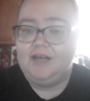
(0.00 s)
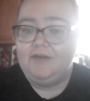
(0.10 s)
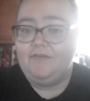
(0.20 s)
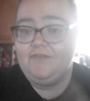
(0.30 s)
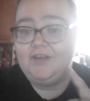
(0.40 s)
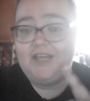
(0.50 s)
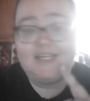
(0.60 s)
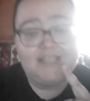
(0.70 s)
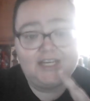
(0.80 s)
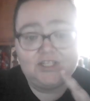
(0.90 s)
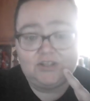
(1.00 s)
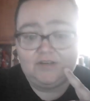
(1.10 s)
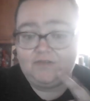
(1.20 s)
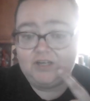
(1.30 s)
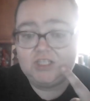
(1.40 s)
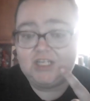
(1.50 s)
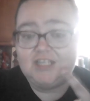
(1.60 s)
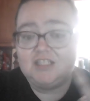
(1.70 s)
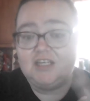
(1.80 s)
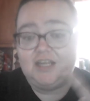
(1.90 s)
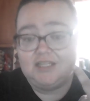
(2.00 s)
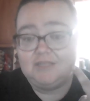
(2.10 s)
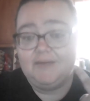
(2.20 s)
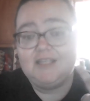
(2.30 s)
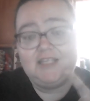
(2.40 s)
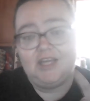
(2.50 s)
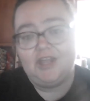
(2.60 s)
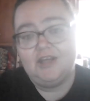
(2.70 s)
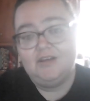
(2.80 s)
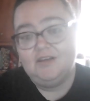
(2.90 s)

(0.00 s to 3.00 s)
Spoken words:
I will feel that texture of crunchiness against my teeth.